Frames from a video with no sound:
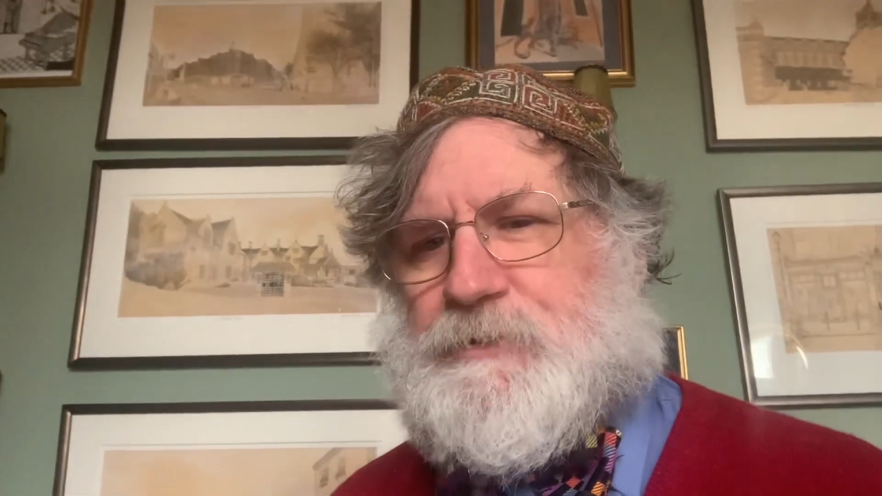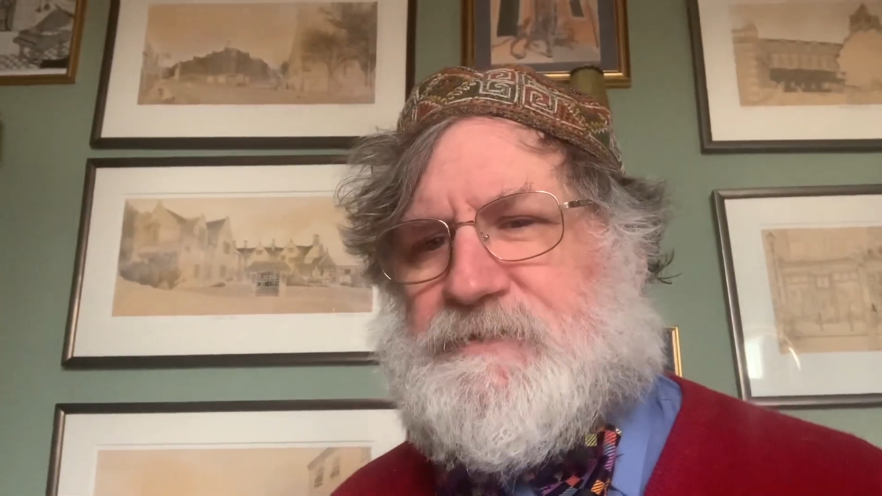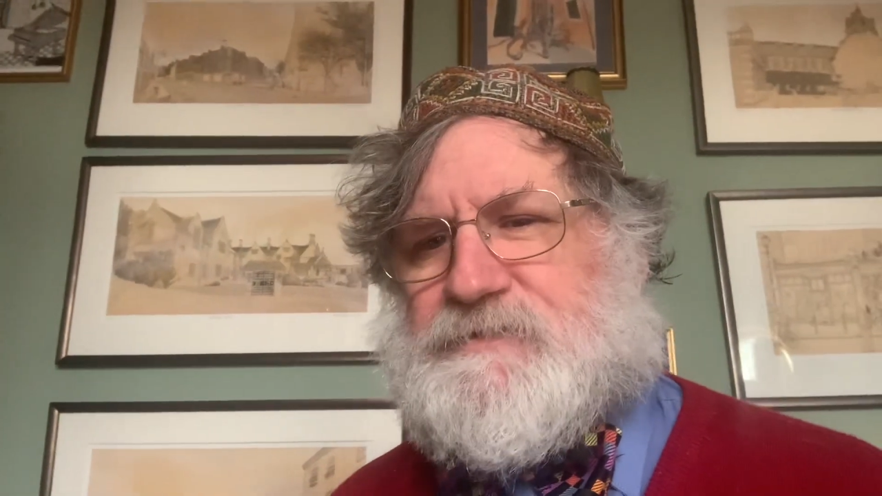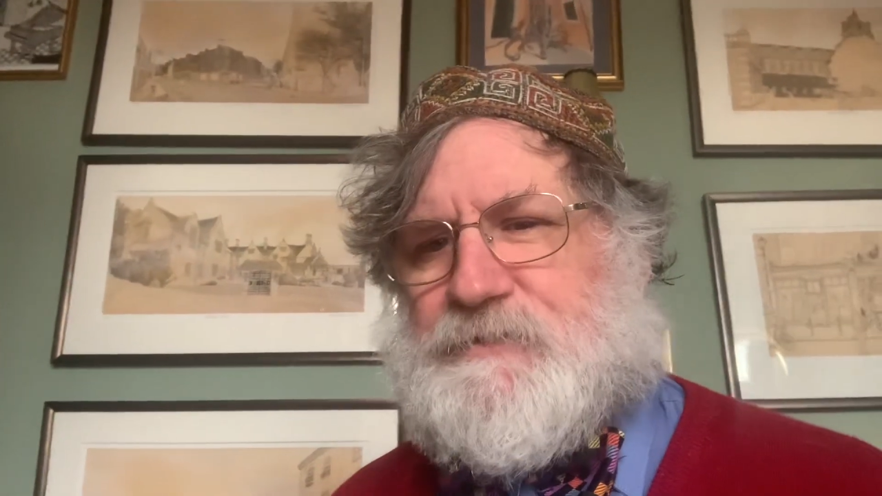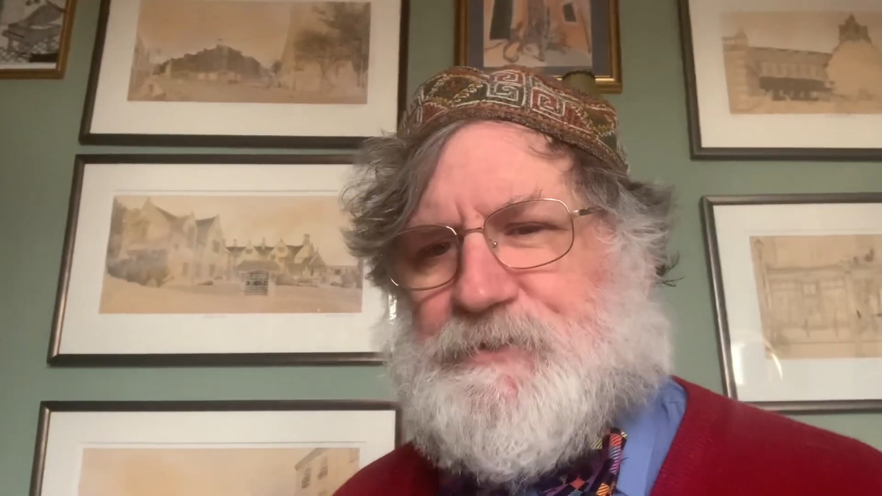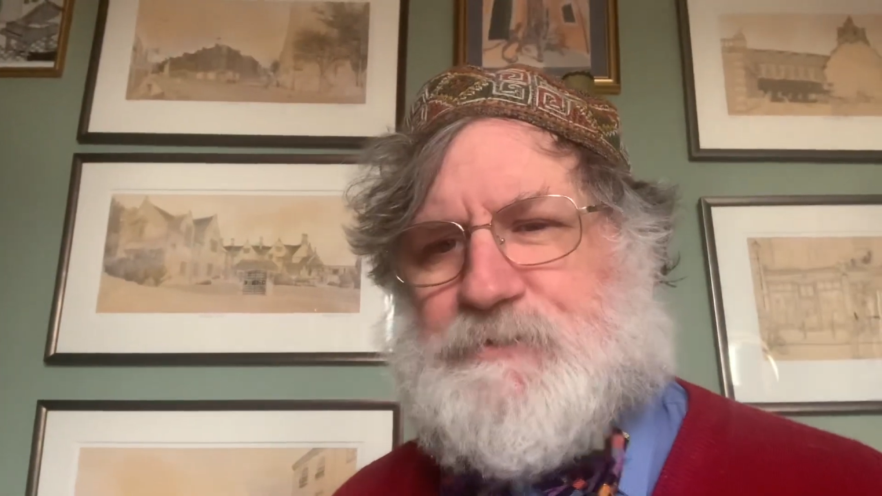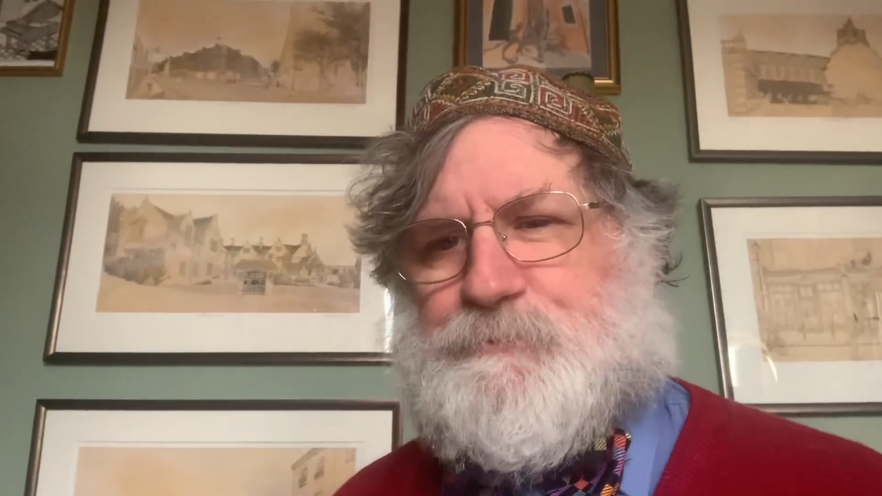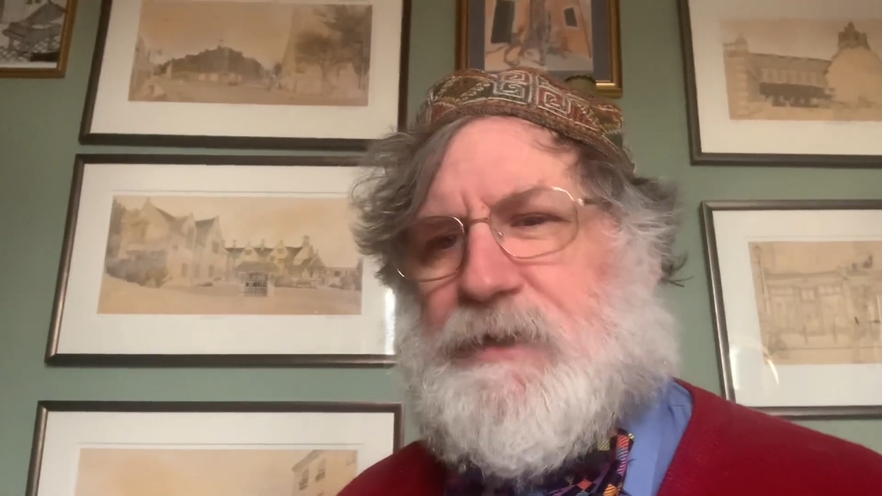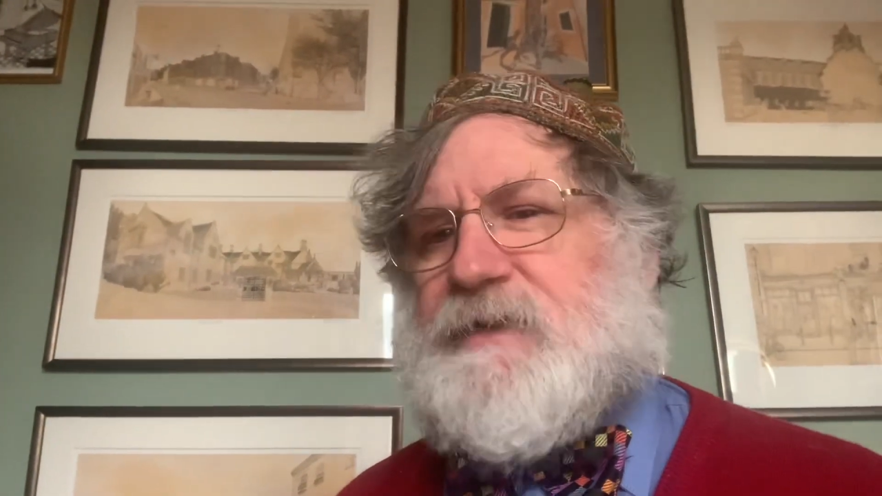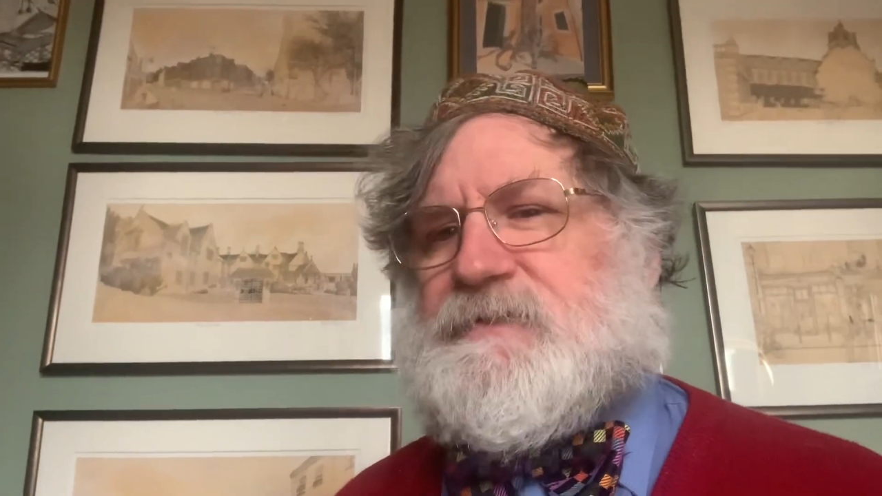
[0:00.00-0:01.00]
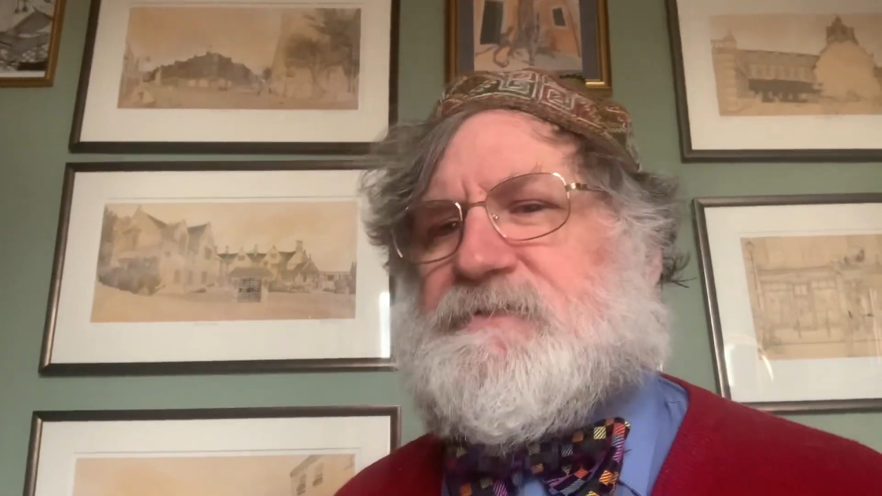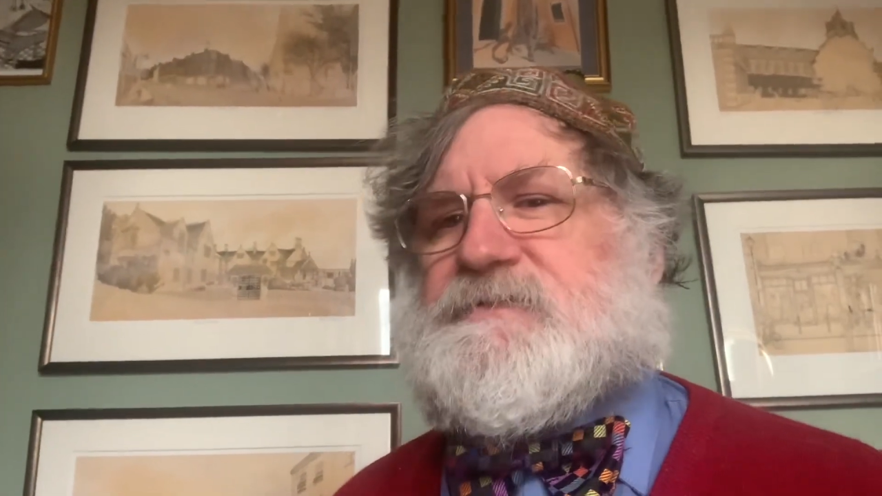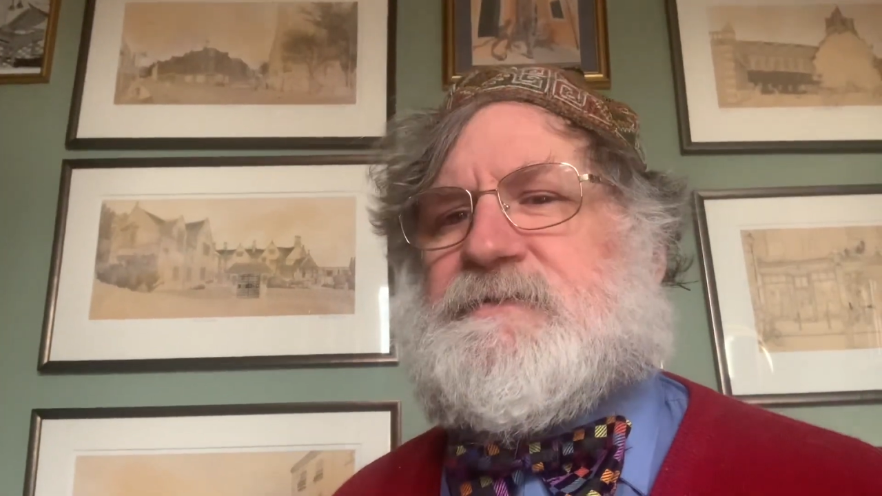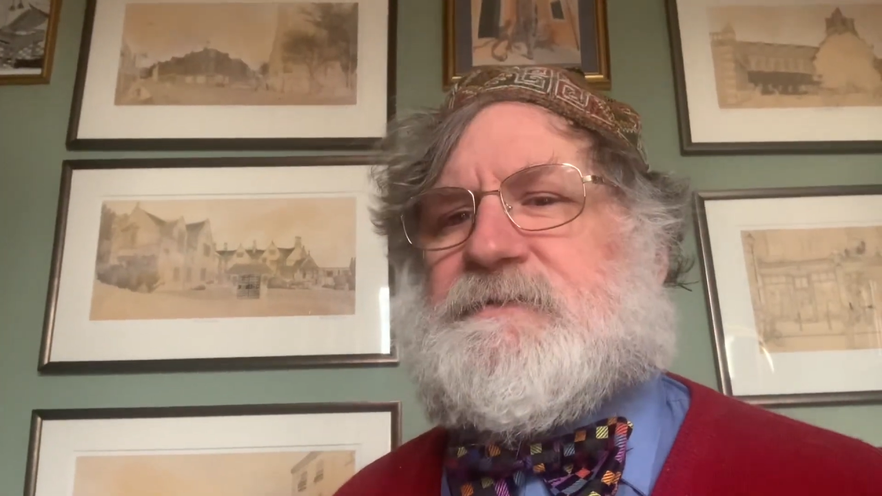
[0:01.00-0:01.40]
It's not a place